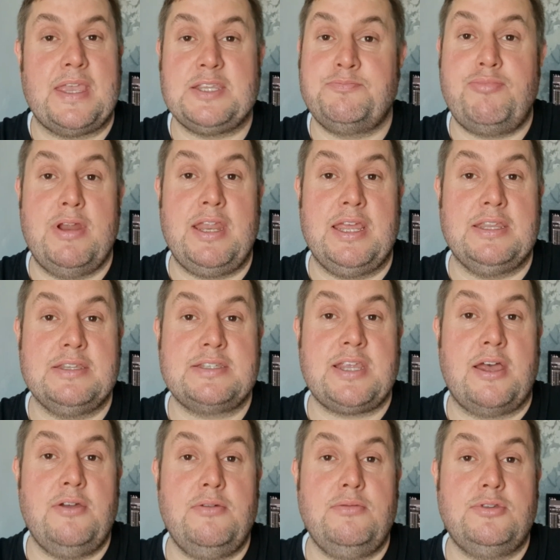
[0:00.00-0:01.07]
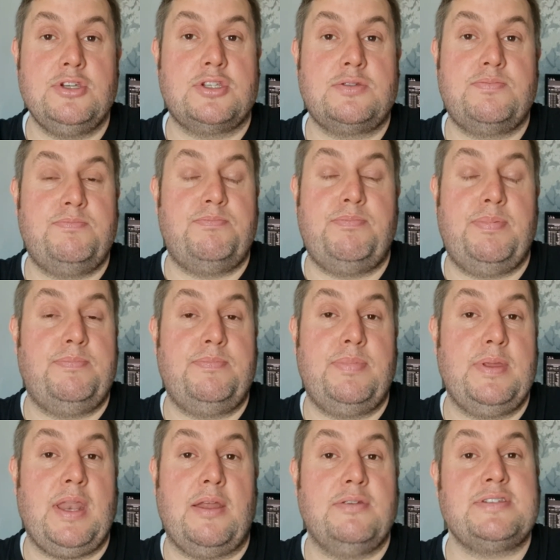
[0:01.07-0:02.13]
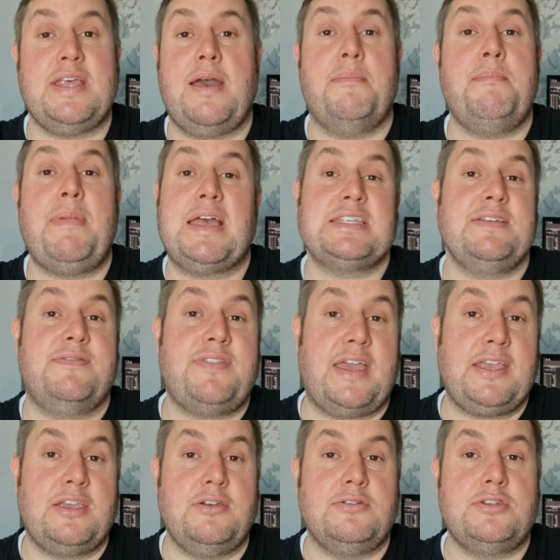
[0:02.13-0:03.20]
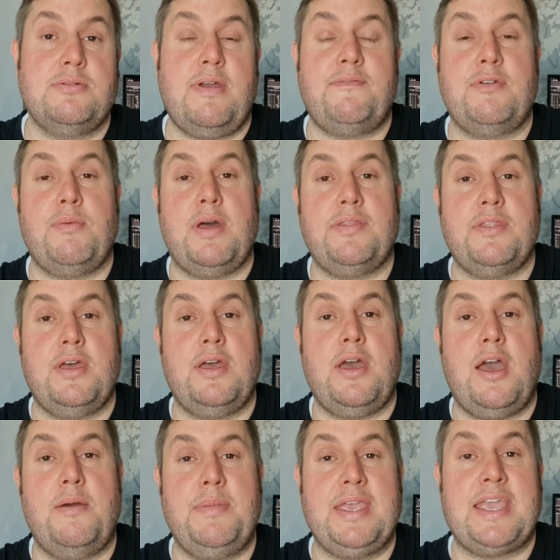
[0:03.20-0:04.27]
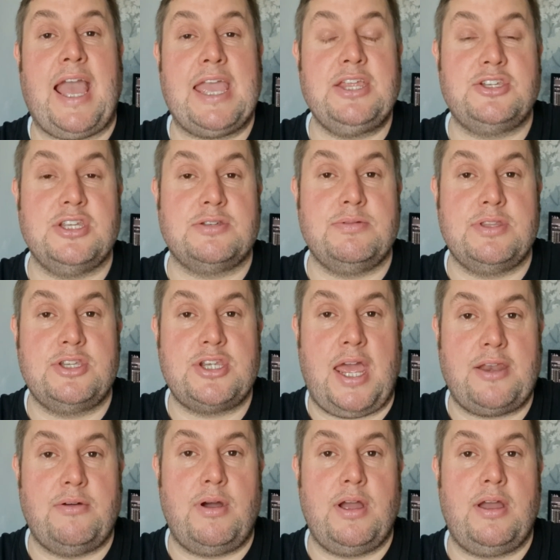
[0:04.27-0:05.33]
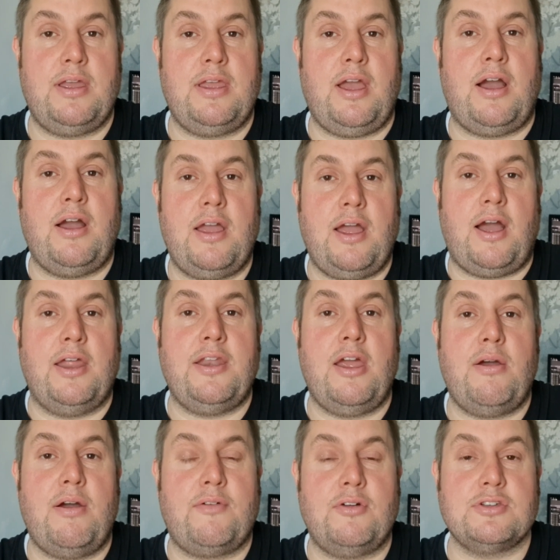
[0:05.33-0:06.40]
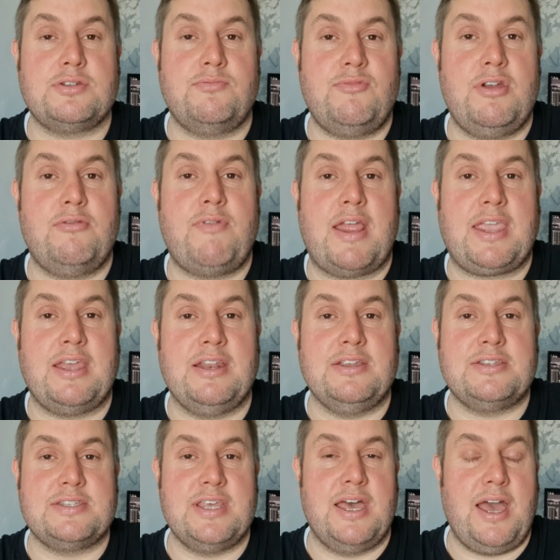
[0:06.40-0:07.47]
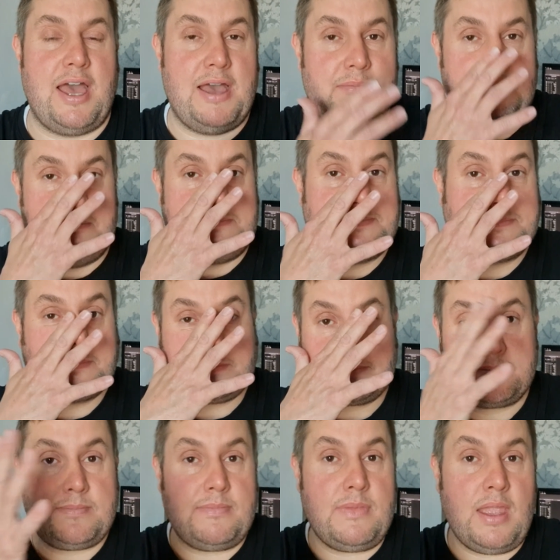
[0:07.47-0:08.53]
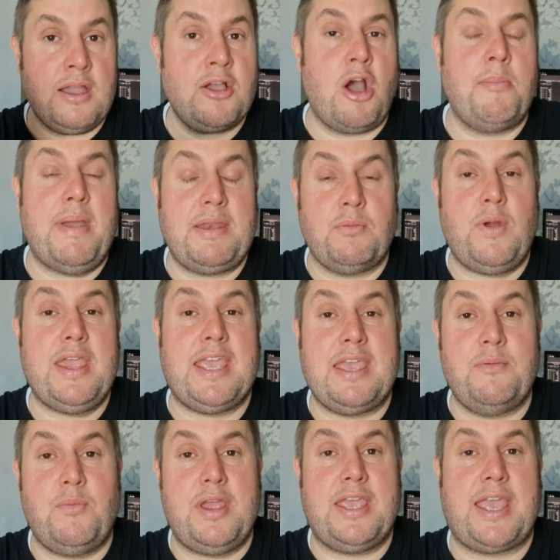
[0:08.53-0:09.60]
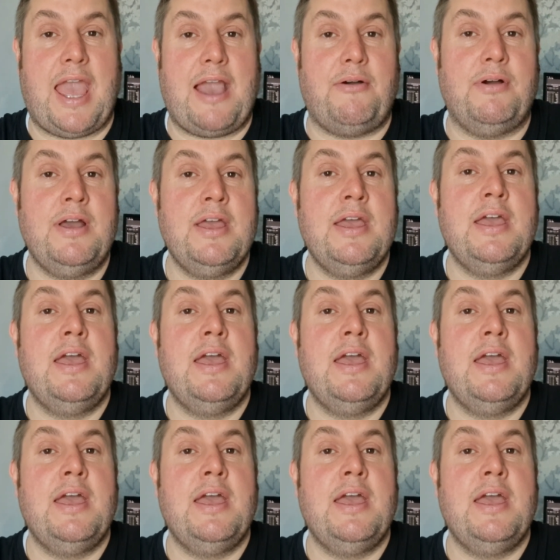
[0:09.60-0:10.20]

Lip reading: It's brilliant. So just, a massive thank you to everyone that engages with the channel. I know I've got some real regulars that comment week in, week out,